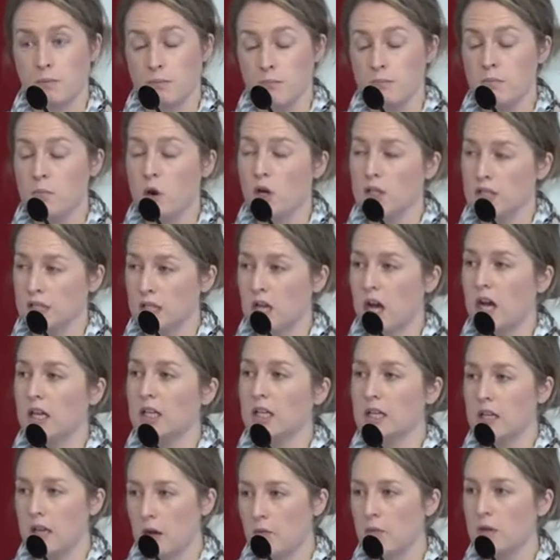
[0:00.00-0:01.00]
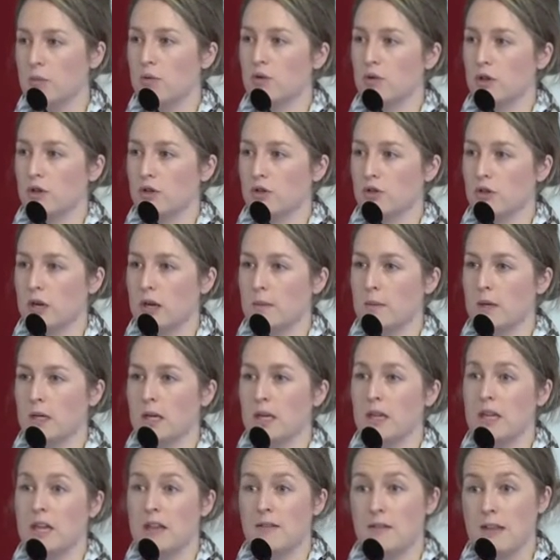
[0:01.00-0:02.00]
most likely they'll be put on treatment
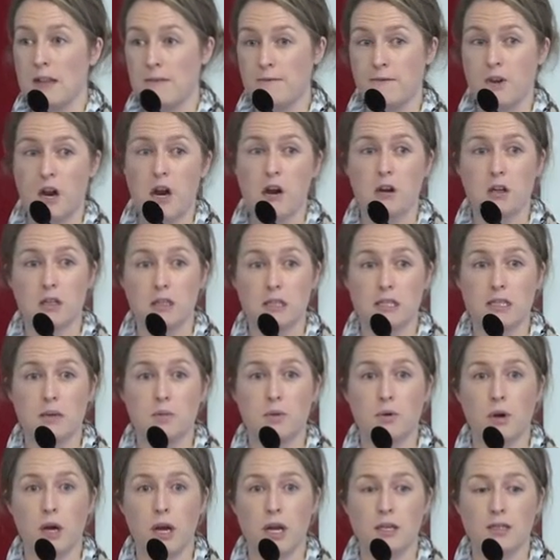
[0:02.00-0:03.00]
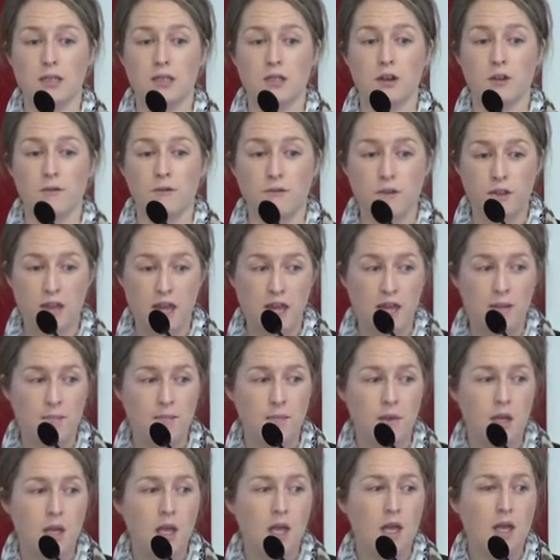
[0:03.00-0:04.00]
and then they're virally suppressed. So for them,
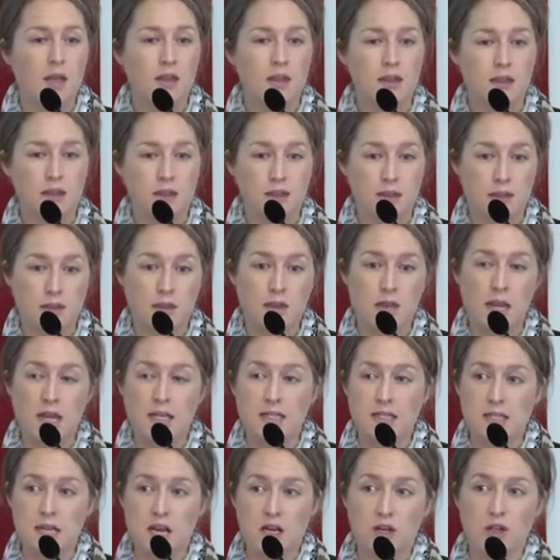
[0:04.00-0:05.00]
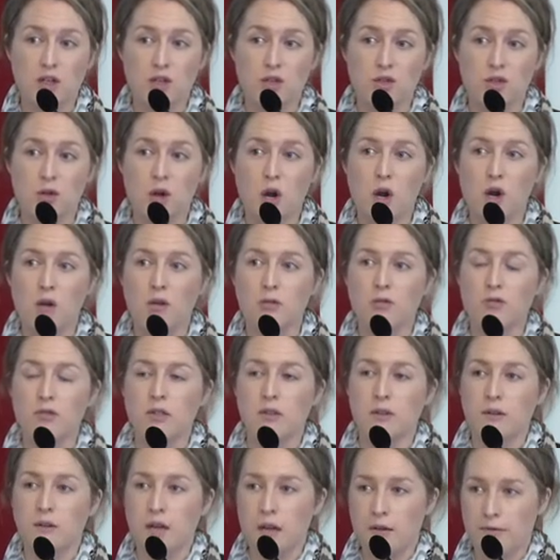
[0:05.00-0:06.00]
it's now controlled.
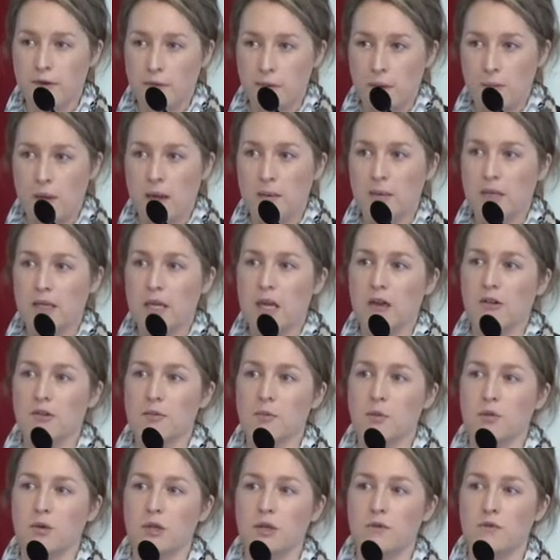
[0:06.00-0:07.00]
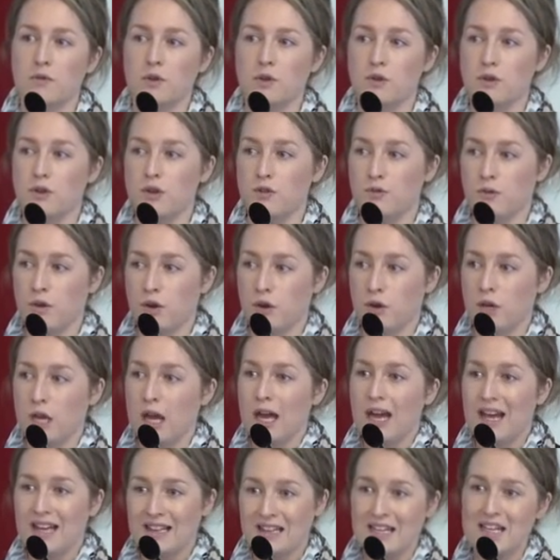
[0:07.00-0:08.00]
From a public health point of view, you've got
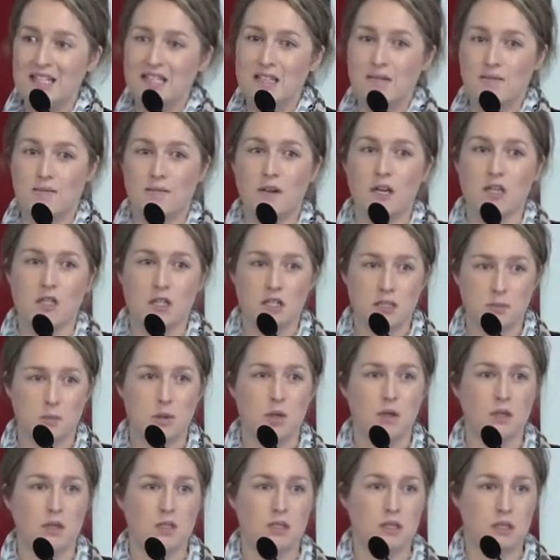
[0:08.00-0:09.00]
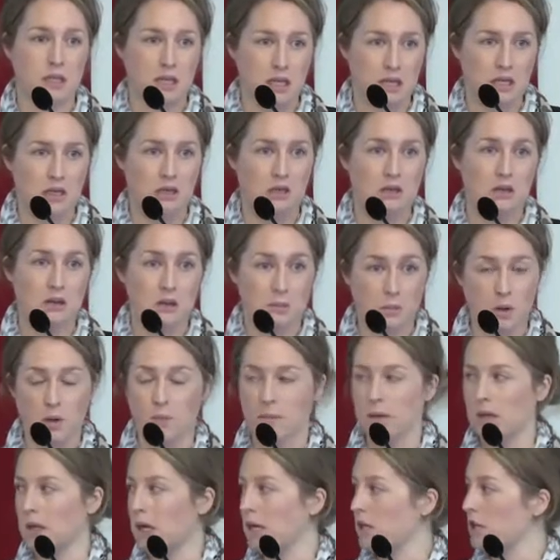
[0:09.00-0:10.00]
a less infectious person in the
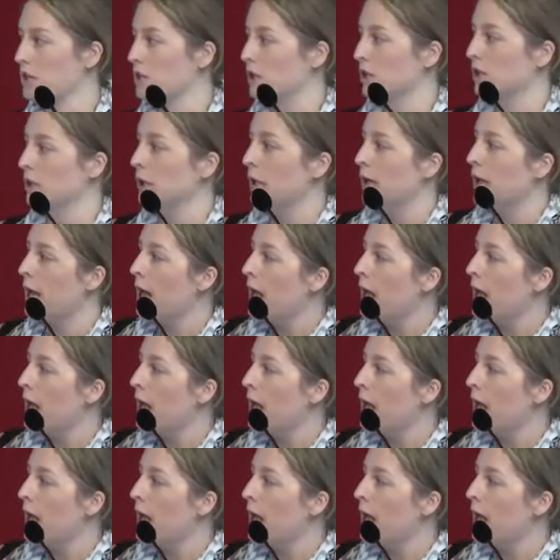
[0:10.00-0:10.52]
population.